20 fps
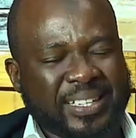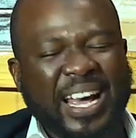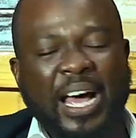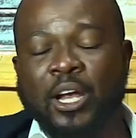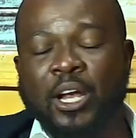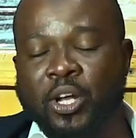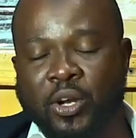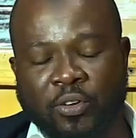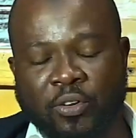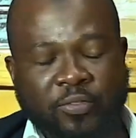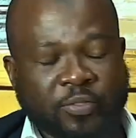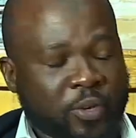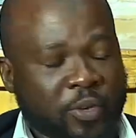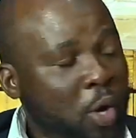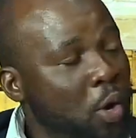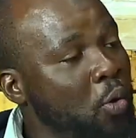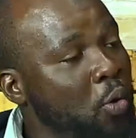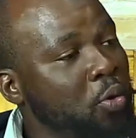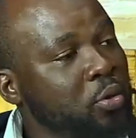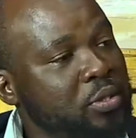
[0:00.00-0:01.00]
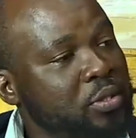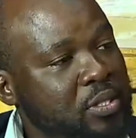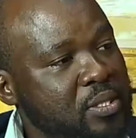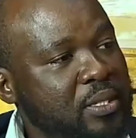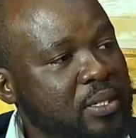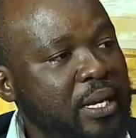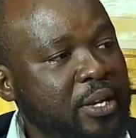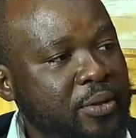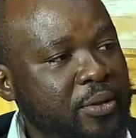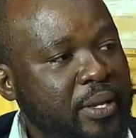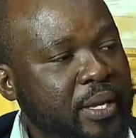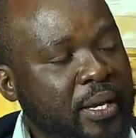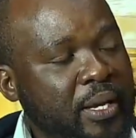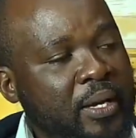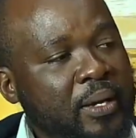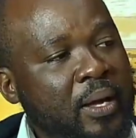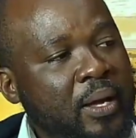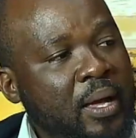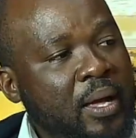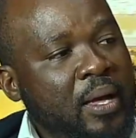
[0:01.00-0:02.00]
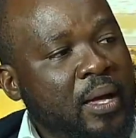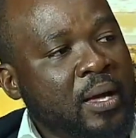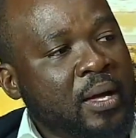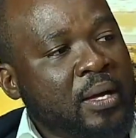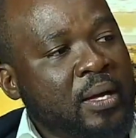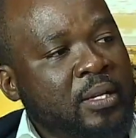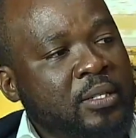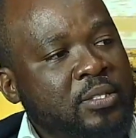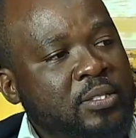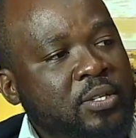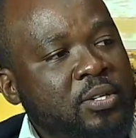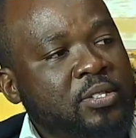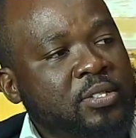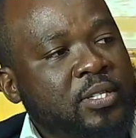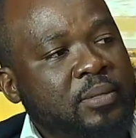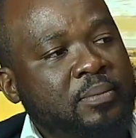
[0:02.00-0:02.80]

Yeah, there are a lot of codes that. So